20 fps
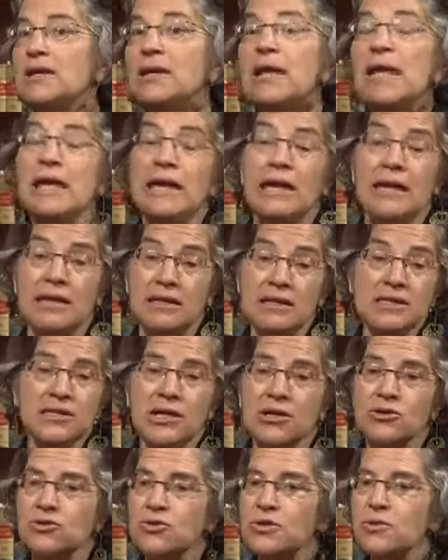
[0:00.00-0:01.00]
and in this
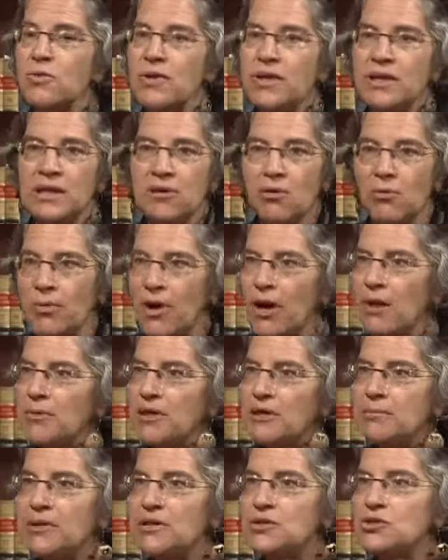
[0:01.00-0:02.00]
country when the
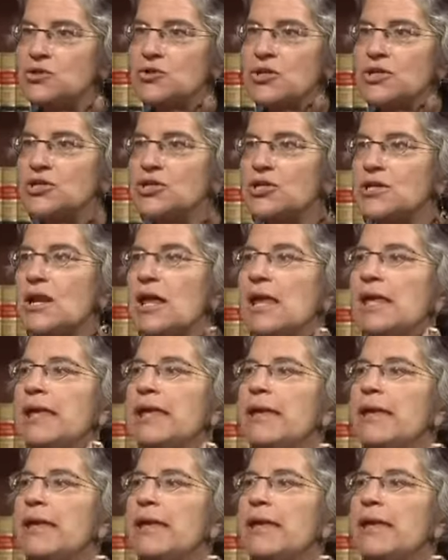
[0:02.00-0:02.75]
Obama administration